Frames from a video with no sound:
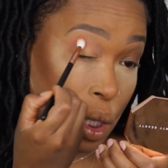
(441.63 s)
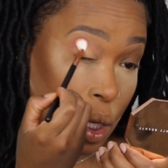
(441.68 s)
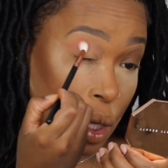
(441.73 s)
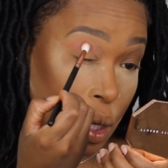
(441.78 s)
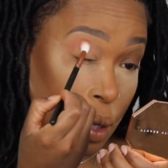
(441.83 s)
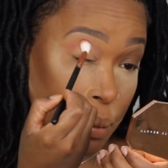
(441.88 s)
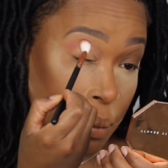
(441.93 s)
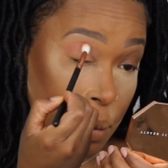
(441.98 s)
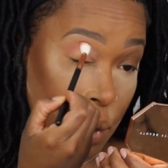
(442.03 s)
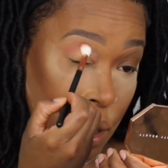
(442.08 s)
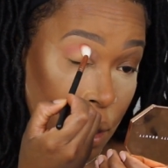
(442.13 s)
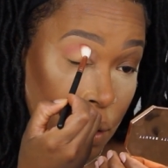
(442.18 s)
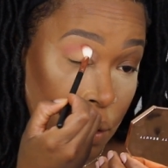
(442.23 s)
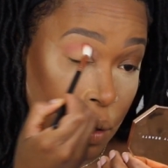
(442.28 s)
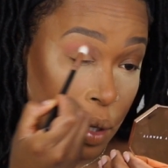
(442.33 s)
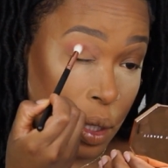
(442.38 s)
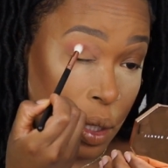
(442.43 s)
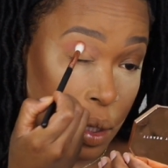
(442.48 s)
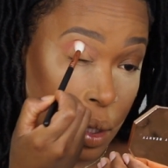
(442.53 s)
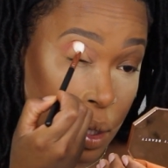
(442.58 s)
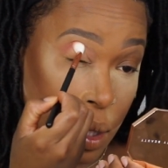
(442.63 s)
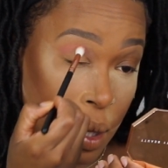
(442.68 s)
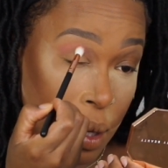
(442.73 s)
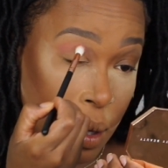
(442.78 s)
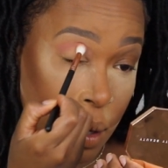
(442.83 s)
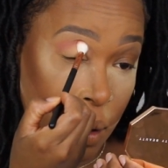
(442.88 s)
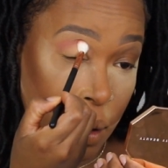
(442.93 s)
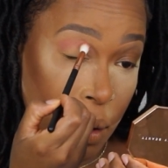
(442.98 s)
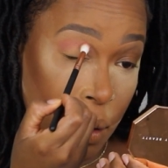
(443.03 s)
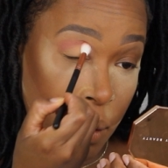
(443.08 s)
in my crease.
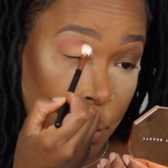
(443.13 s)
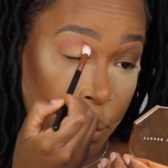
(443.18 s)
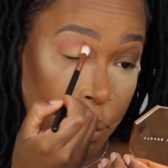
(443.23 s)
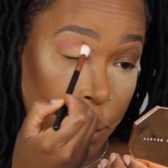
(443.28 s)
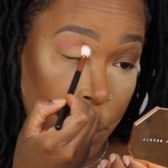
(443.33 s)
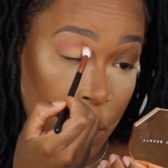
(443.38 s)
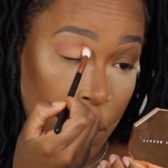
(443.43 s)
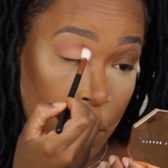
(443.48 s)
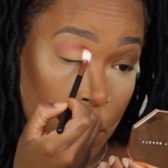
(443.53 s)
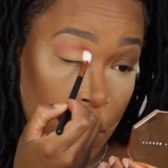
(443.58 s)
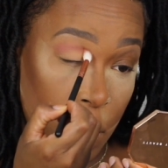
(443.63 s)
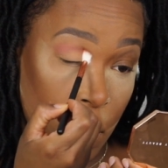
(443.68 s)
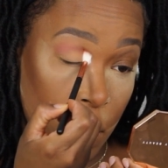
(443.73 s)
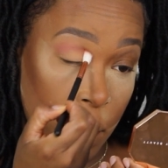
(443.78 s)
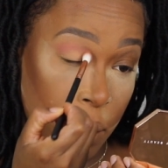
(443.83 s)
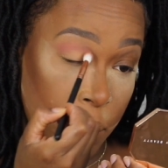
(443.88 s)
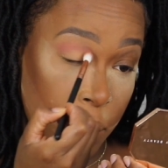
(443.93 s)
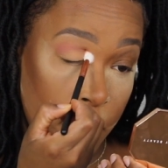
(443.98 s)
Push it.